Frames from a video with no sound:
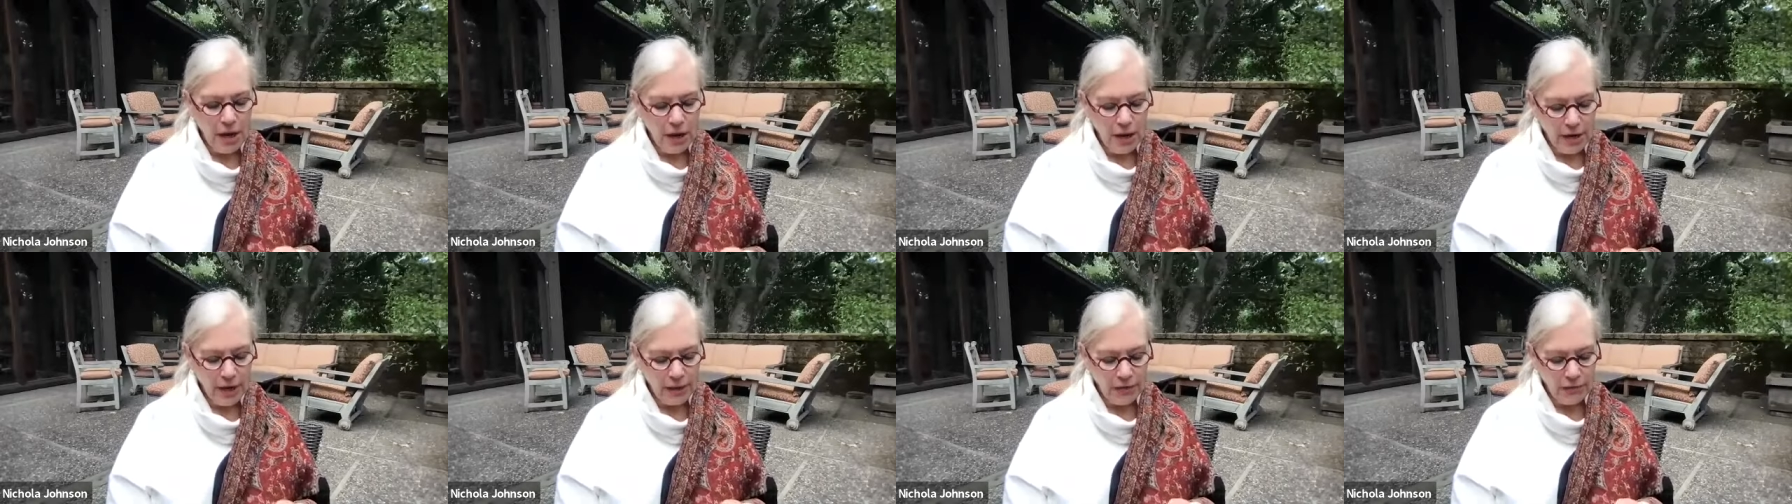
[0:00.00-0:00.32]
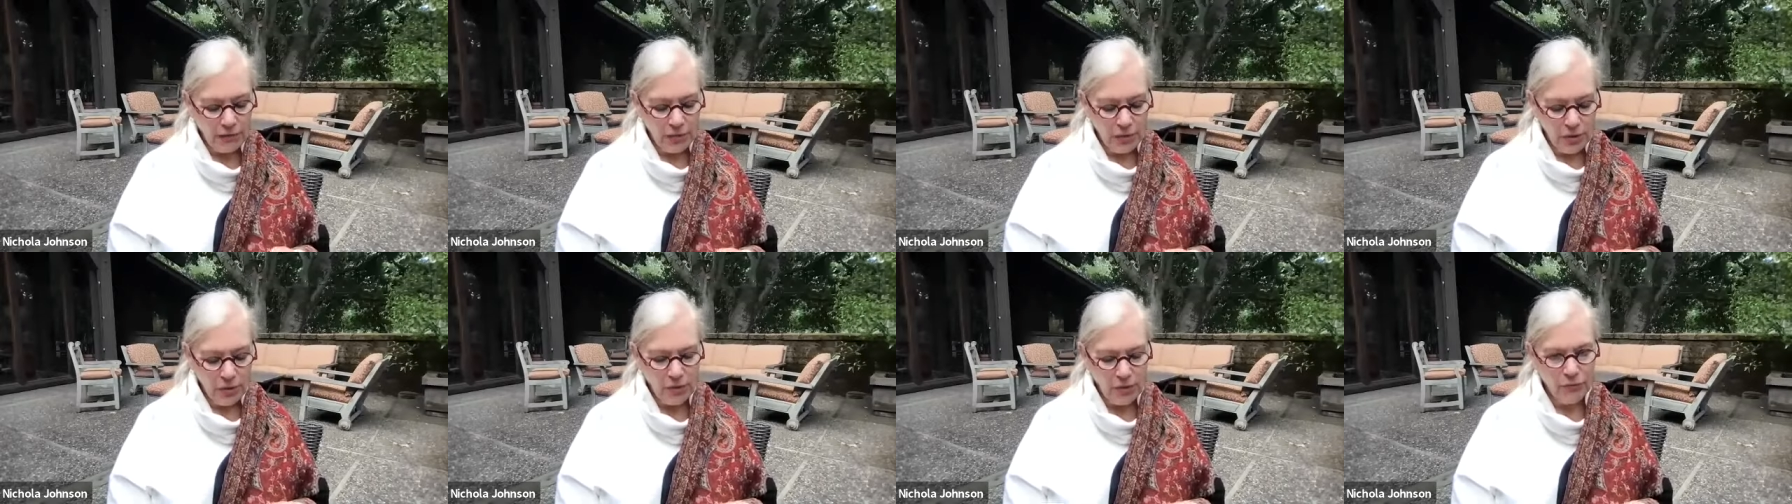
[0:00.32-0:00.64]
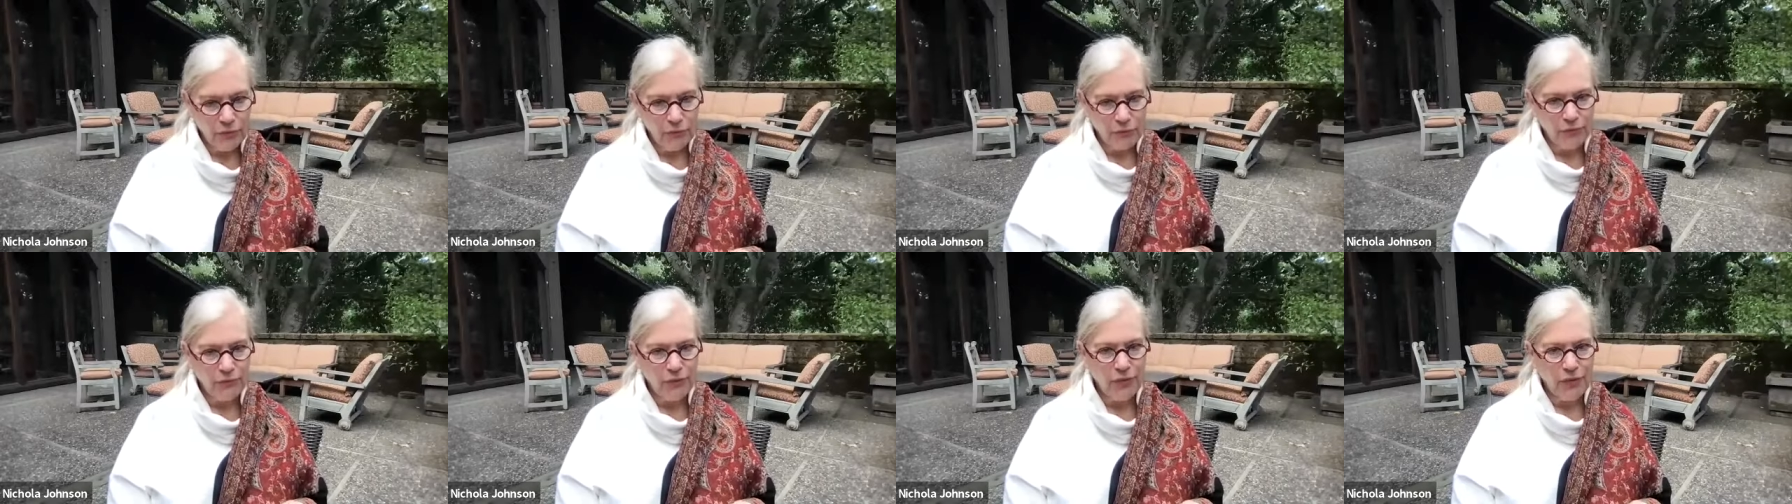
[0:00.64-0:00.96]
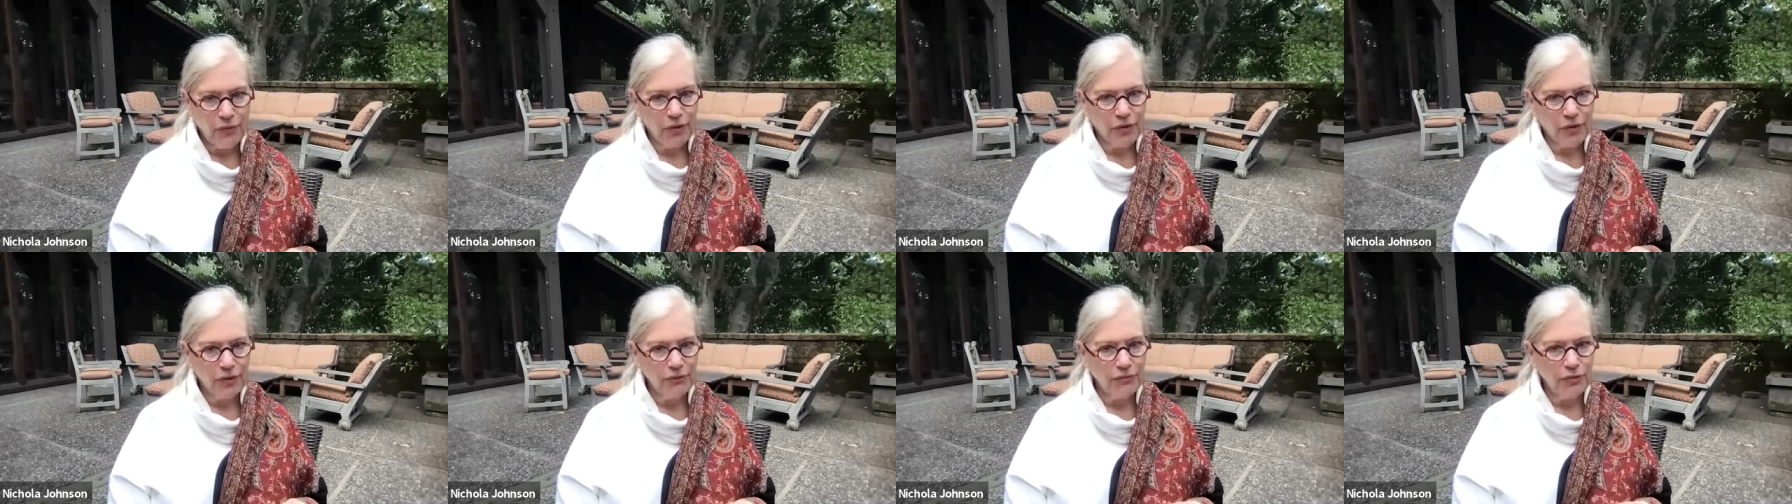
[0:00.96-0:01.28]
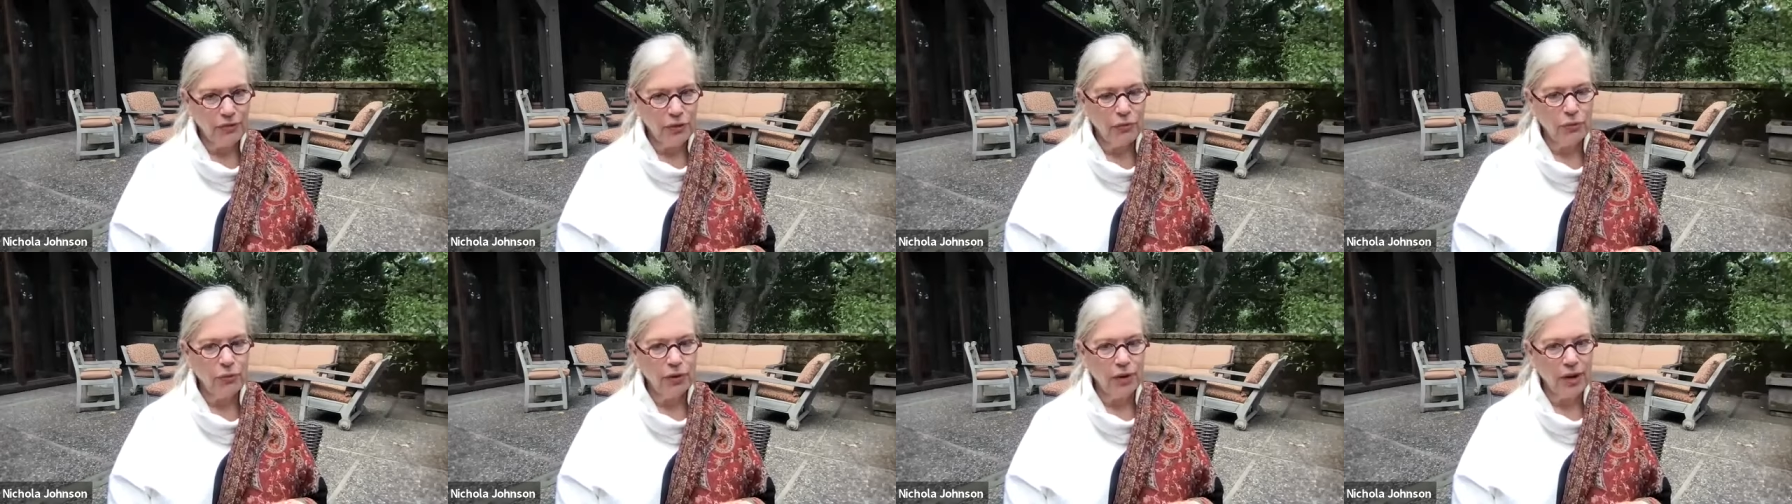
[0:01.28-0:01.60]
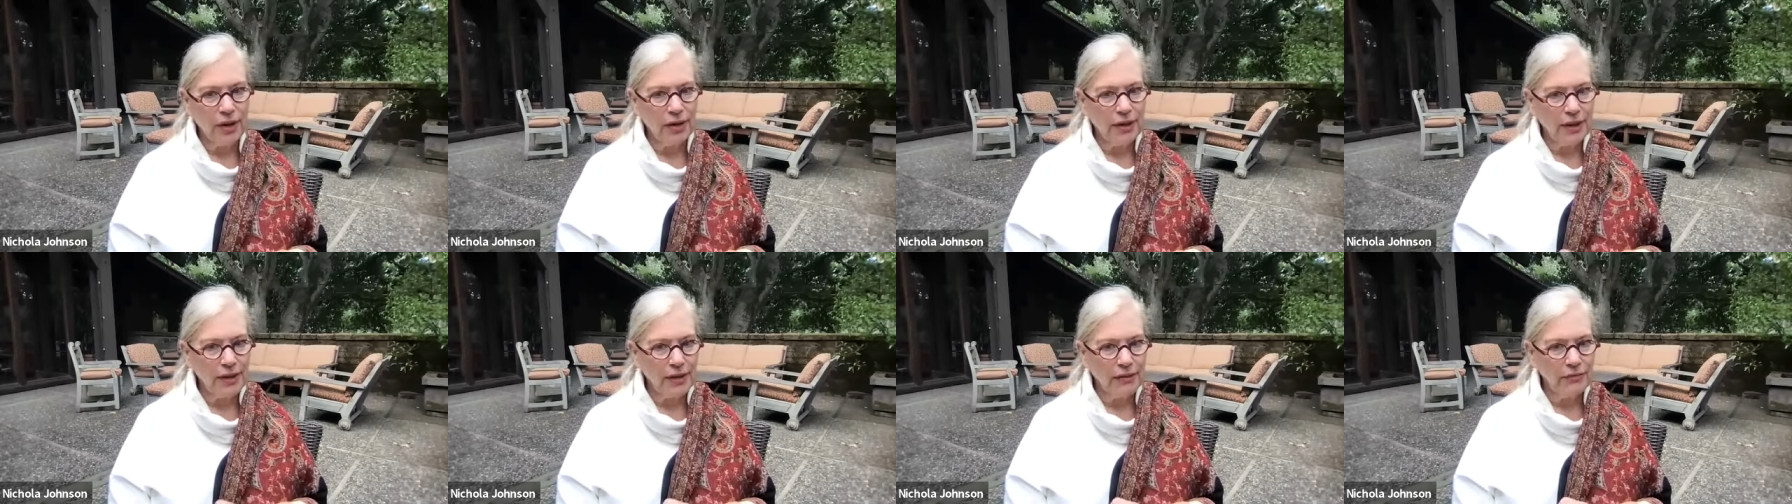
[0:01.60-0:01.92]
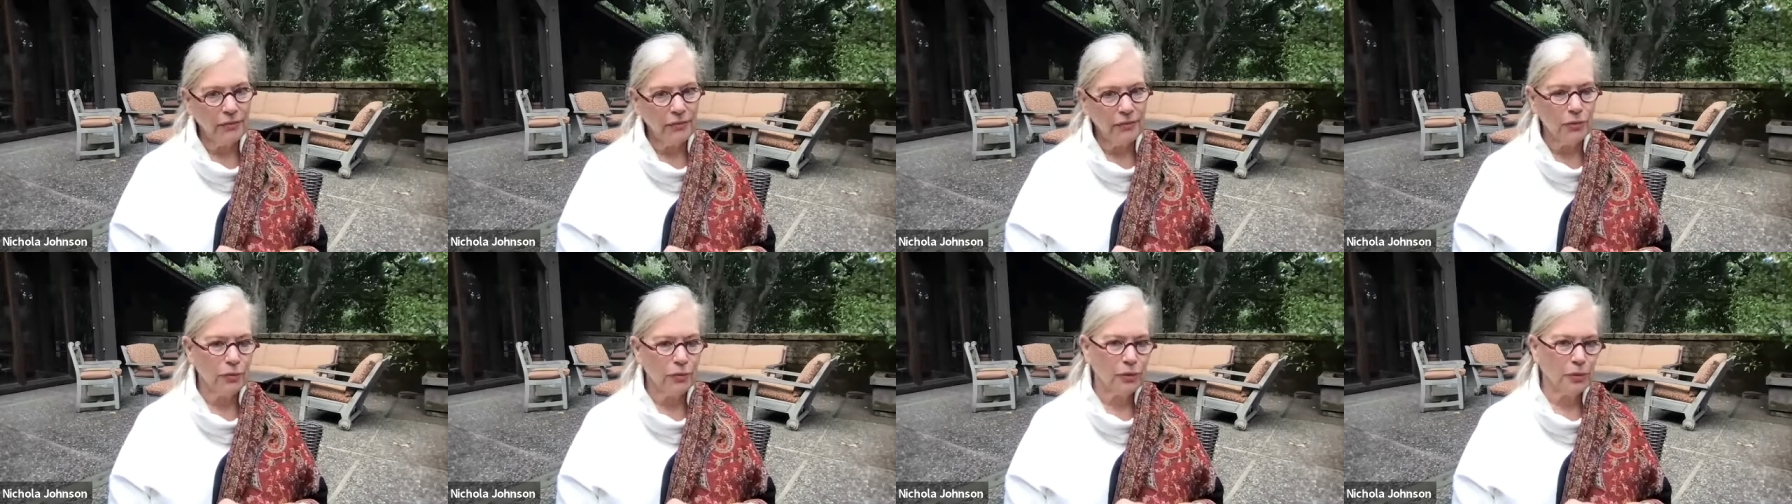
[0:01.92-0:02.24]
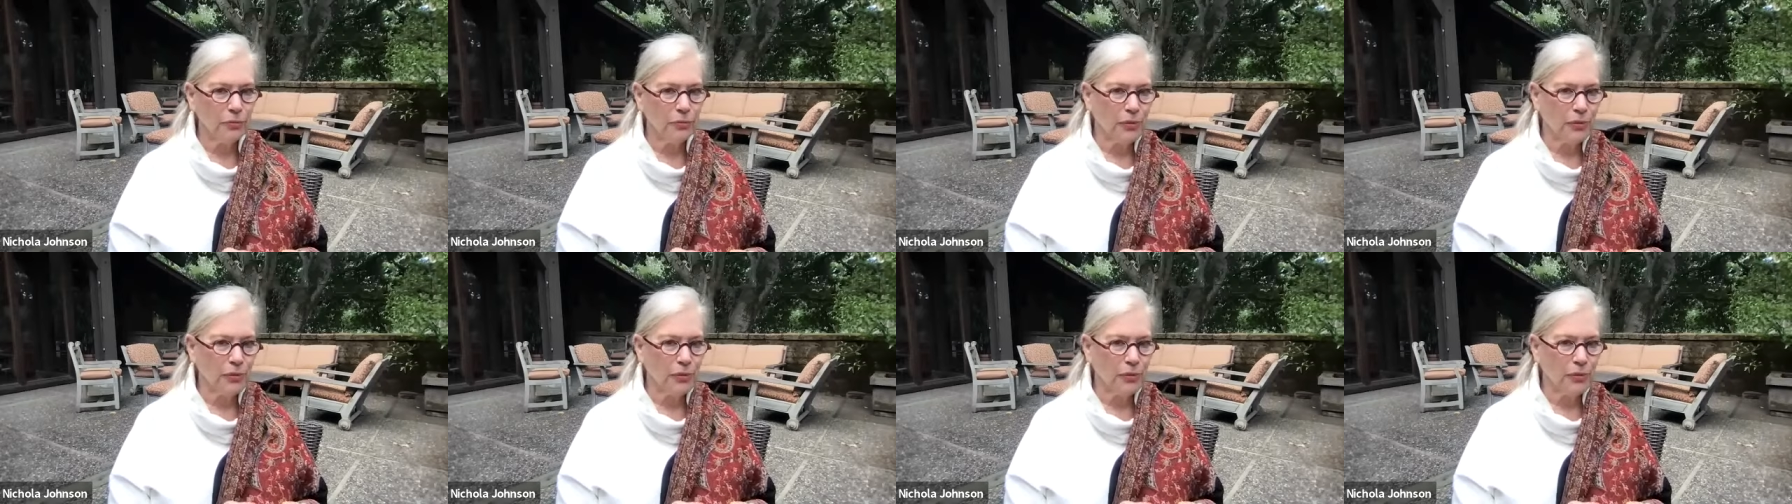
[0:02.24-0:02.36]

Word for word: I don't know if all of you or any of you or